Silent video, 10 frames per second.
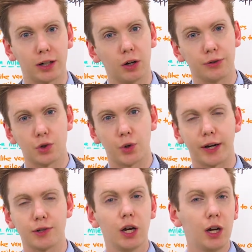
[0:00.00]

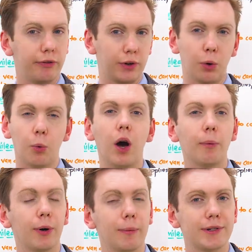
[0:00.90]
contract for your
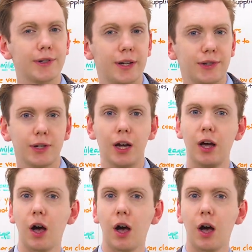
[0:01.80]
work premises,